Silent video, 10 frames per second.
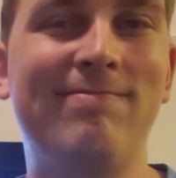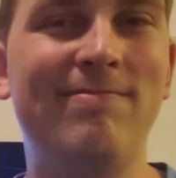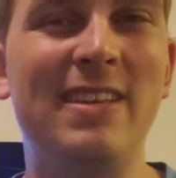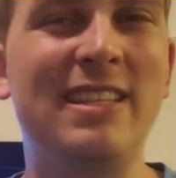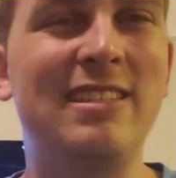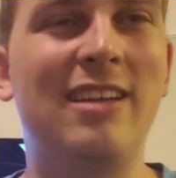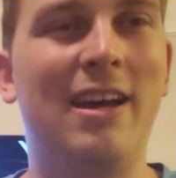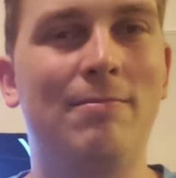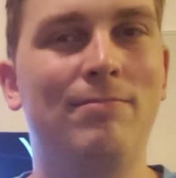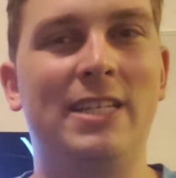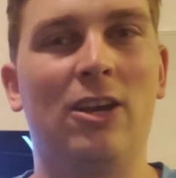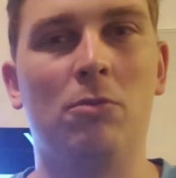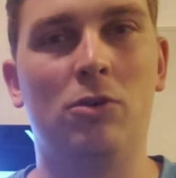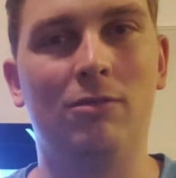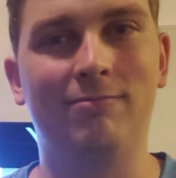it's not
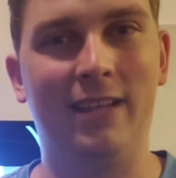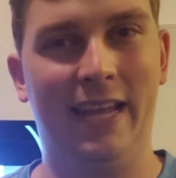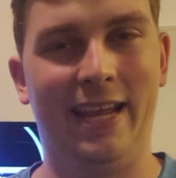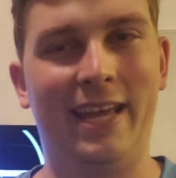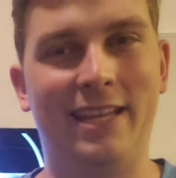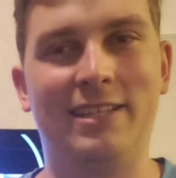terrible. I can